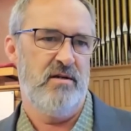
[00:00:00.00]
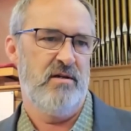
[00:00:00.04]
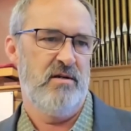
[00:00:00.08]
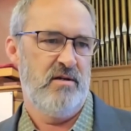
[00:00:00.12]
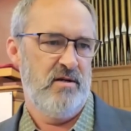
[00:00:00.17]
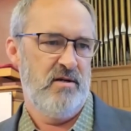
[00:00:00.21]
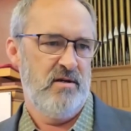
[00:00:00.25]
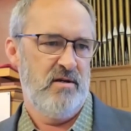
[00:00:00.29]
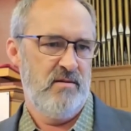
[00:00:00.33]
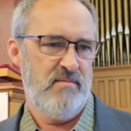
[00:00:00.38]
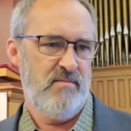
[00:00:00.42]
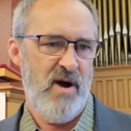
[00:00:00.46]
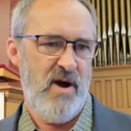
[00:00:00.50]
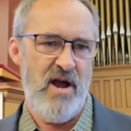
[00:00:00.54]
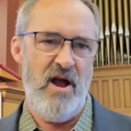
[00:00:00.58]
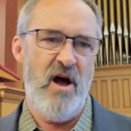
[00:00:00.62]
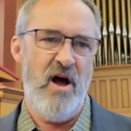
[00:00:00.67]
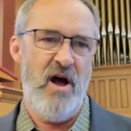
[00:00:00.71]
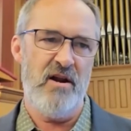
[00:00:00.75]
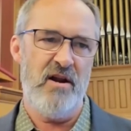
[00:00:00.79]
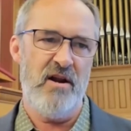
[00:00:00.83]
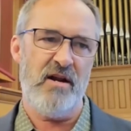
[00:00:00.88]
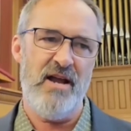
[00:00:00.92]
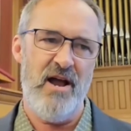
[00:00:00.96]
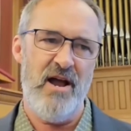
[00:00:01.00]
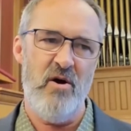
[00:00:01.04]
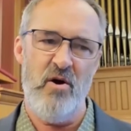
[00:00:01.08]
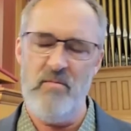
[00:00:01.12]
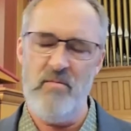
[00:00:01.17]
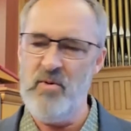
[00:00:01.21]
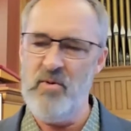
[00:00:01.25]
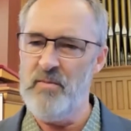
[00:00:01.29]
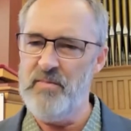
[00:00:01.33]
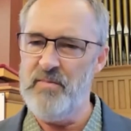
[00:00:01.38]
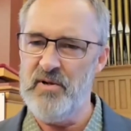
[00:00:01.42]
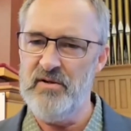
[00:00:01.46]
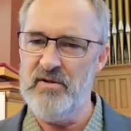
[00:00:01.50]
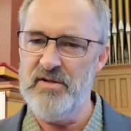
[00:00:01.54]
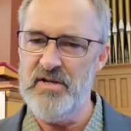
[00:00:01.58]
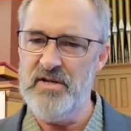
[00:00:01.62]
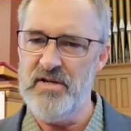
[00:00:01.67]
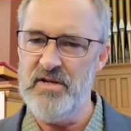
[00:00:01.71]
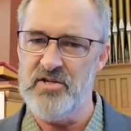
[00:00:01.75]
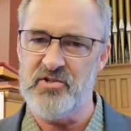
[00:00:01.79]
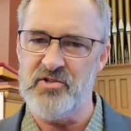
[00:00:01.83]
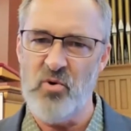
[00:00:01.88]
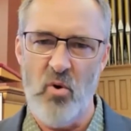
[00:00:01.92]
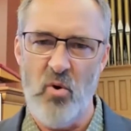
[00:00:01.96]
by unaccountable
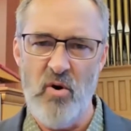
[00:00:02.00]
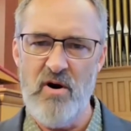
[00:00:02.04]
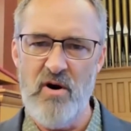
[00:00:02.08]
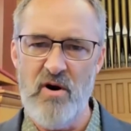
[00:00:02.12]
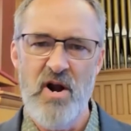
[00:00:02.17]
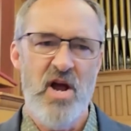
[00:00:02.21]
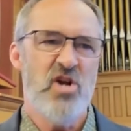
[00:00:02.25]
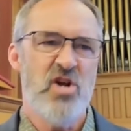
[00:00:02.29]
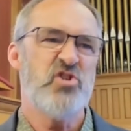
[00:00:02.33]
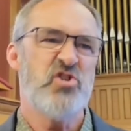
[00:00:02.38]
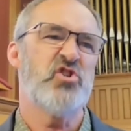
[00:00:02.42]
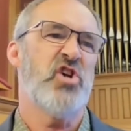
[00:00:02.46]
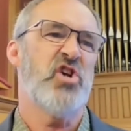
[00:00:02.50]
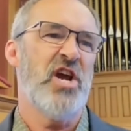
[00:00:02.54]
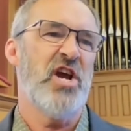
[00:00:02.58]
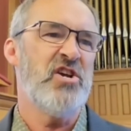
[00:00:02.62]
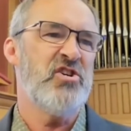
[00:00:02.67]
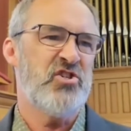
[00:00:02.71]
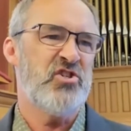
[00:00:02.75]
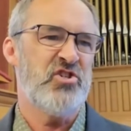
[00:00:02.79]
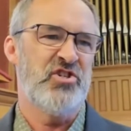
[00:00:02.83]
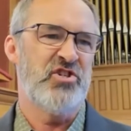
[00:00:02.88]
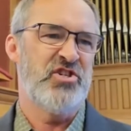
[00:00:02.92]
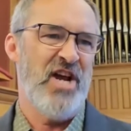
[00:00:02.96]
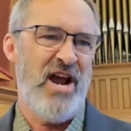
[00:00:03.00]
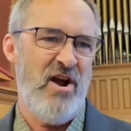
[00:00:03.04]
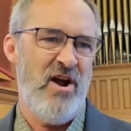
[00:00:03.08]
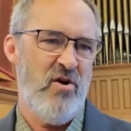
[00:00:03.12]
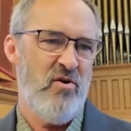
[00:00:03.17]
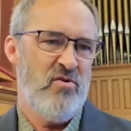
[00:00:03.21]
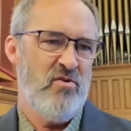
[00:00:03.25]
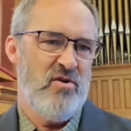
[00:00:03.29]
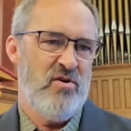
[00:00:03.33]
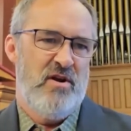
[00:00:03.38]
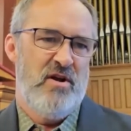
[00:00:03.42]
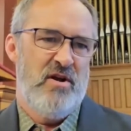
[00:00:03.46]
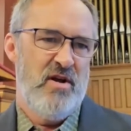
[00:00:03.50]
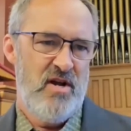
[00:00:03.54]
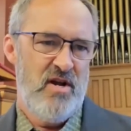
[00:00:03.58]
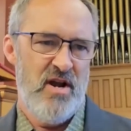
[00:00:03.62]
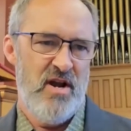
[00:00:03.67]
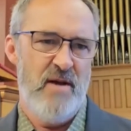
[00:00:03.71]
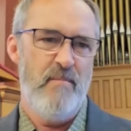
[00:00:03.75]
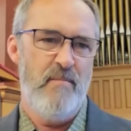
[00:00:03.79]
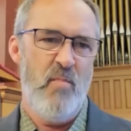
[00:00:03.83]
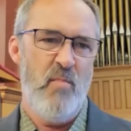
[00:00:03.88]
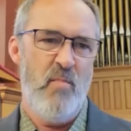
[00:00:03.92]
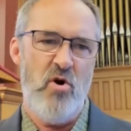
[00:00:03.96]
police, or chased down and
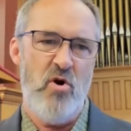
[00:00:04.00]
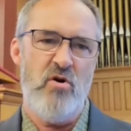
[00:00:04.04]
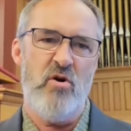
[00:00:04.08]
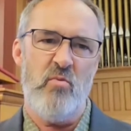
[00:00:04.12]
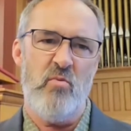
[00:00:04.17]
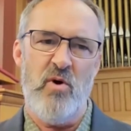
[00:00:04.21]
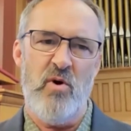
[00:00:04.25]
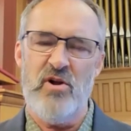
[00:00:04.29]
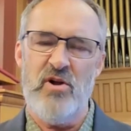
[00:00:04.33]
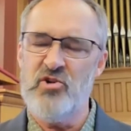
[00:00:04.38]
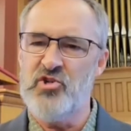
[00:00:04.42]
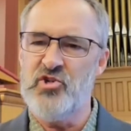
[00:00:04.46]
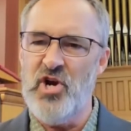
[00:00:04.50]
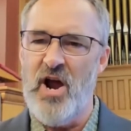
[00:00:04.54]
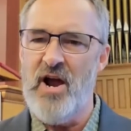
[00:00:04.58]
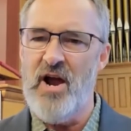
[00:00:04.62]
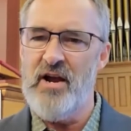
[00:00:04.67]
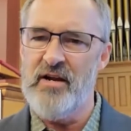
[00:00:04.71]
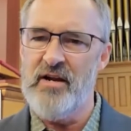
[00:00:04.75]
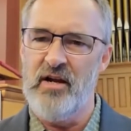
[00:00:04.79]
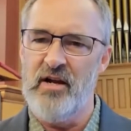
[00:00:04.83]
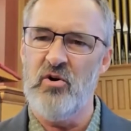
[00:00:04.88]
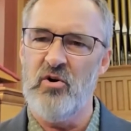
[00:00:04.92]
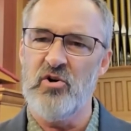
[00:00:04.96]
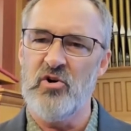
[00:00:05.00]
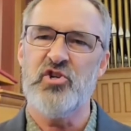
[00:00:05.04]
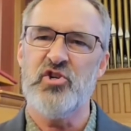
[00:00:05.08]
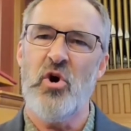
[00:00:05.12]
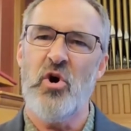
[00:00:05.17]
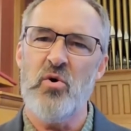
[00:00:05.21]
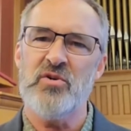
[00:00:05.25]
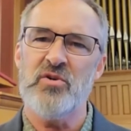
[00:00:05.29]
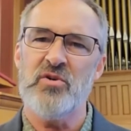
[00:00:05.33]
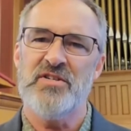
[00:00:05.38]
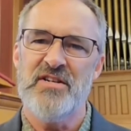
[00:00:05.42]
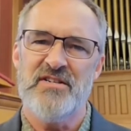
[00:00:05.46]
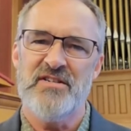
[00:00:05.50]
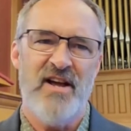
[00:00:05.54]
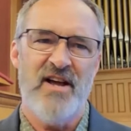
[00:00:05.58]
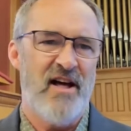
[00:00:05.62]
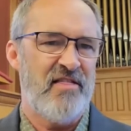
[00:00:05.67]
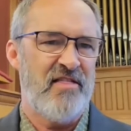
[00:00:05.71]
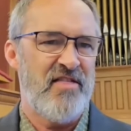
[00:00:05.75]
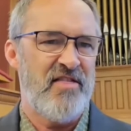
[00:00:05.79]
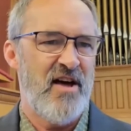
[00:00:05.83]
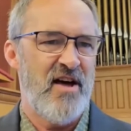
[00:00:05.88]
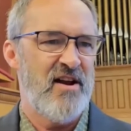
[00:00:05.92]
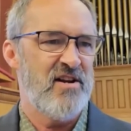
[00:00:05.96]
murdered while jogging, or choked to death
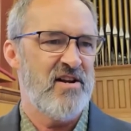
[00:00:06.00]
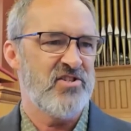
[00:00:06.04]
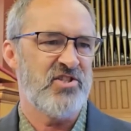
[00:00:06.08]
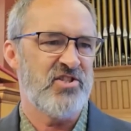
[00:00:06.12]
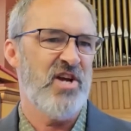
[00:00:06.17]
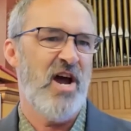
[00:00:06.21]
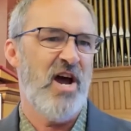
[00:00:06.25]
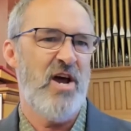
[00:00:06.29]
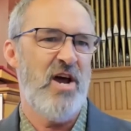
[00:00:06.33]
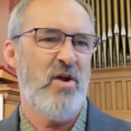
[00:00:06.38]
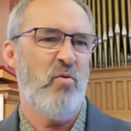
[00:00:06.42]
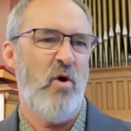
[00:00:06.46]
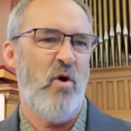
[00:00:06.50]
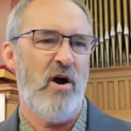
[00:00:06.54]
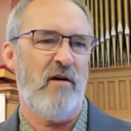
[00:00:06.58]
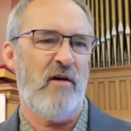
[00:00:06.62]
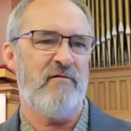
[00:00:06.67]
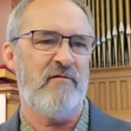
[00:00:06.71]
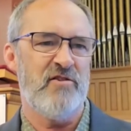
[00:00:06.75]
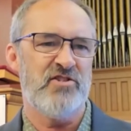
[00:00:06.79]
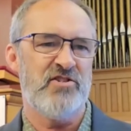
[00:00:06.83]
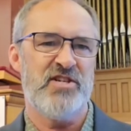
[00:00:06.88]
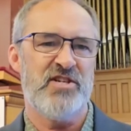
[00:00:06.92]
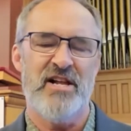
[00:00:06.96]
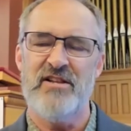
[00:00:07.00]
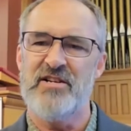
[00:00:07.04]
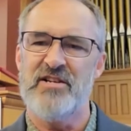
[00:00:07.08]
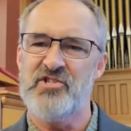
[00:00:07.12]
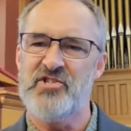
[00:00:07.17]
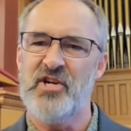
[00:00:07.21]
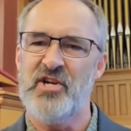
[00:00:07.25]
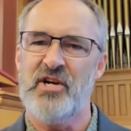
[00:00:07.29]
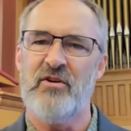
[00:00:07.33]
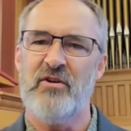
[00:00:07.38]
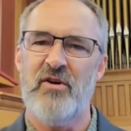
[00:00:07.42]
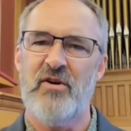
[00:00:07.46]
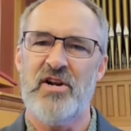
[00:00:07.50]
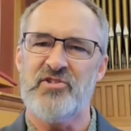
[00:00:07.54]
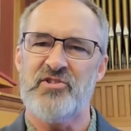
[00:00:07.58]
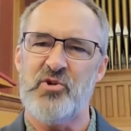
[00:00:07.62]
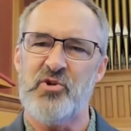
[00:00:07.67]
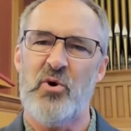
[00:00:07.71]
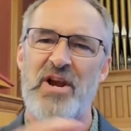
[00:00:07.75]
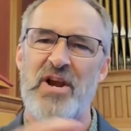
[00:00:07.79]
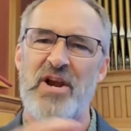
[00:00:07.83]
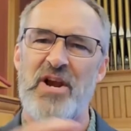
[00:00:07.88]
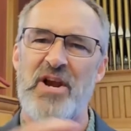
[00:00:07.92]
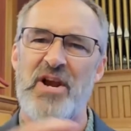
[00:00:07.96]
on a sidewalk for selling cigarettes, or
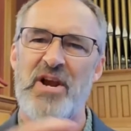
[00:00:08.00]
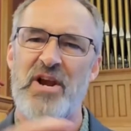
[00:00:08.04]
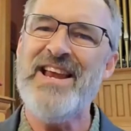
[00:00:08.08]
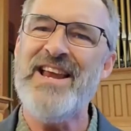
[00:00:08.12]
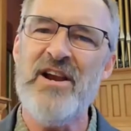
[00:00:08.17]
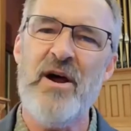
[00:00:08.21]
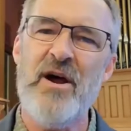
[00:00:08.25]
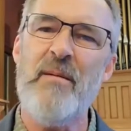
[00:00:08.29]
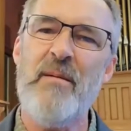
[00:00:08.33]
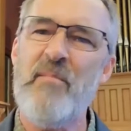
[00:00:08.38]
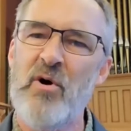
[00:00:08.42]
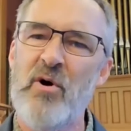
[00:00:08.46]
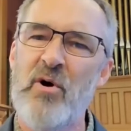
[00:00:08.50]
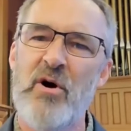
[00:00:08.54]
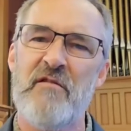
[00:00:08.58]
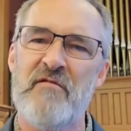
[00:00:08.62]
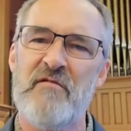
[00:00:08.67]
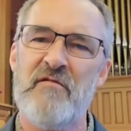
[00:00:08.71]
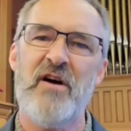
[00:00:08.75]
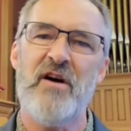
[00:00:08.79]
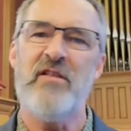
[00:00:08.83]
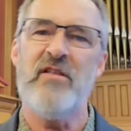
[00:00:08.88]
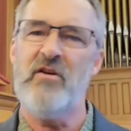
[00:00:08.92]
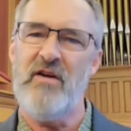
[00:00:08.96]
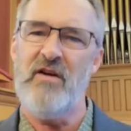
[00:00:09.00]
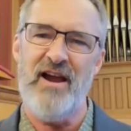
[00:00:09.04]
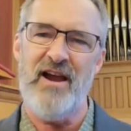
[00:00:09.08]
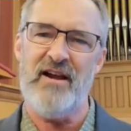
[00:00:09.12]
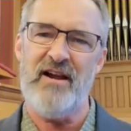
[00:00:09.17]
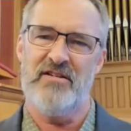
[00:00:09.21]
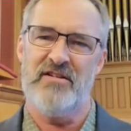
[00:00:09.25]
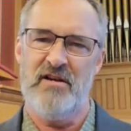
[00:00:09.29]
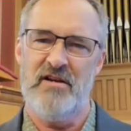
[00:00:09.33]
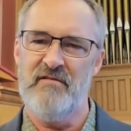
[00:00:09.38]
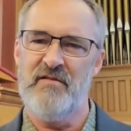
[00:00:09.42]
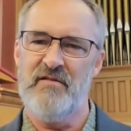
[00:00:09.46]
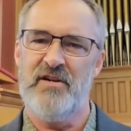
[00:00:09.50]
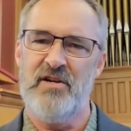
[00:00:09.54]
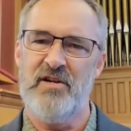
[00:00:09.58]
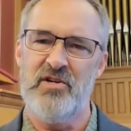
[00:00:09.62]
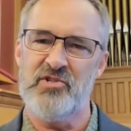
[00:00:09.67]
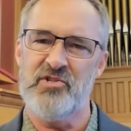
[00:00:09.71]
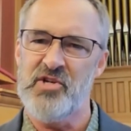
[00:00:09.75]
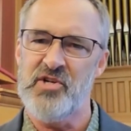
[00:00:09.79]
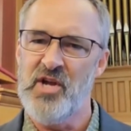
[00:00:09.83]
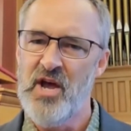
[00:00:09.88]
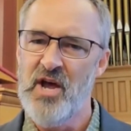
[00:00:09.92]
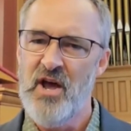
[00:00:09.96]
any number of other activities
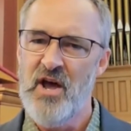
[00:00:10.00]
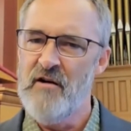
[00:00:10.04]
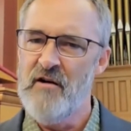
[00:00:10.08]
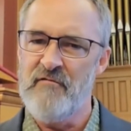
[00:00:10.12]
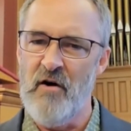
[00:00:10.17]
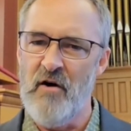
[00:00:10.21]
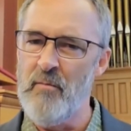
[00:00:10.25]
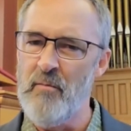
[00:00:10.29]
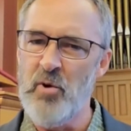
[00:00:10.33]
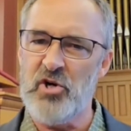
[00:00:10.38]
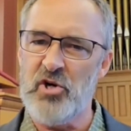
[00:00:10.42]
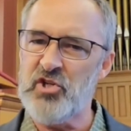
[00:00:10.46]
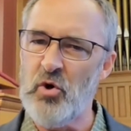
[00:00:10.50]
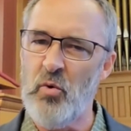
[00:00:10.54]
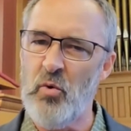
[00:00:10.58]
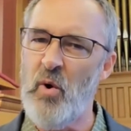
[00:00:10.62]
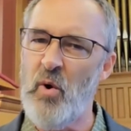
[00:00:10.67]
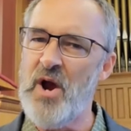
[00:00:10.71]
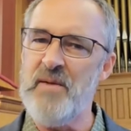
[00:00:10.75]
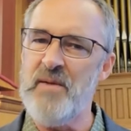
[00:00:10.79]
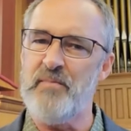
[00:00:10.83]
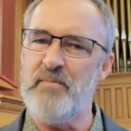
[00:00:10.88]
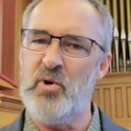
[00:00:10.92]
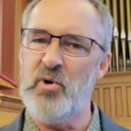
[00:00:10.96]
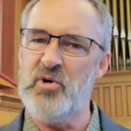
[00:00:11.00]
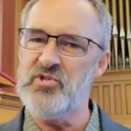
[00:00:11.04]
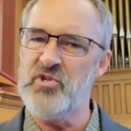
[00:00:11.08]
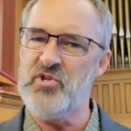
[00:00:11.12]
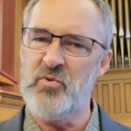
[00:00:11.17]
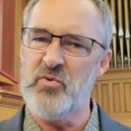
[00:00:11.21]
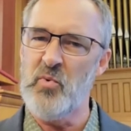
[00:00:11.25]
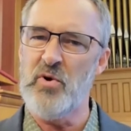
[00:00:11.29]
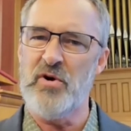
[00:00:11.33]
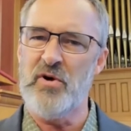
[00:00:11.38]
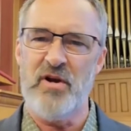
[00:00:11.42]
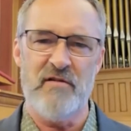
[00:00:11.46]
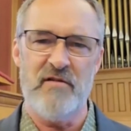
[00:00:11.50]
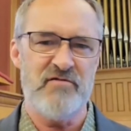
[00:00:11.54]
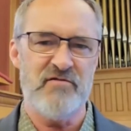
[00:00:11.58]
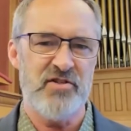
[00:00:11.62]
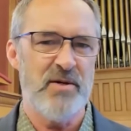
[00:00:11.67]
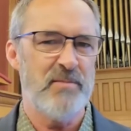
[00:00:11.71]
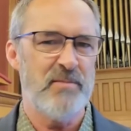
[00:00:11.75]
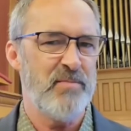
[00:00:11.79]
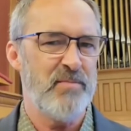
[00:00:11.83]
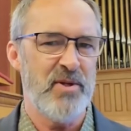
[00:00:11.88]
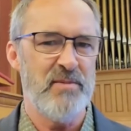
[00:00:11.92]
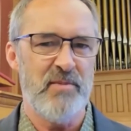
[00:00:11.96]
from which a white person would have
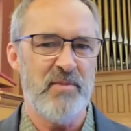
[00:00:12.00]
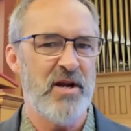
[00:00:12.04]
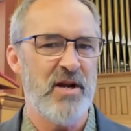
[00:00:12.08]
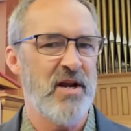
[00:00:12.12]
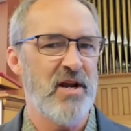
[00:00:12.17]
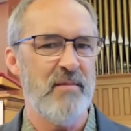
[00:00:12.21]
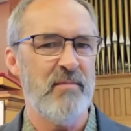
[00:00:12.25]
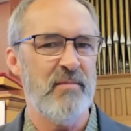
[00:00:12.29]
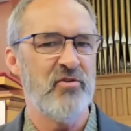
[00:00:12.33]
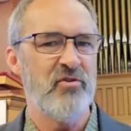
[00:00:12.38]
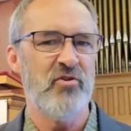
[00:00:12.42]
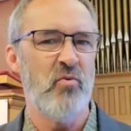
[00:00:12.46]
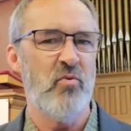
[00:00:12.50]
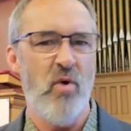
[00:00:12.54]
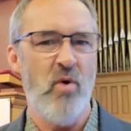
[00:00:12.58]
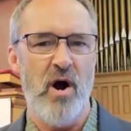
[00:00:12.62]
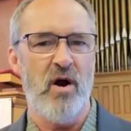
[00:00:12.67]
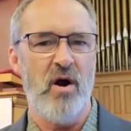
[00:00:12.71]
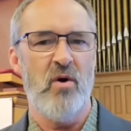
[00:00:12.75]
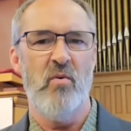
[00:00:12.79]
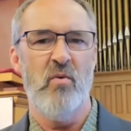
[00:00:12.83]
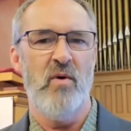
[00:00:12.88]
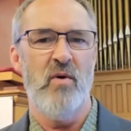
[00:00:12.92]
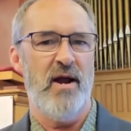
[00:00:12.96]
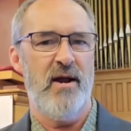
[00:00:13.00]
simply been able to walk away.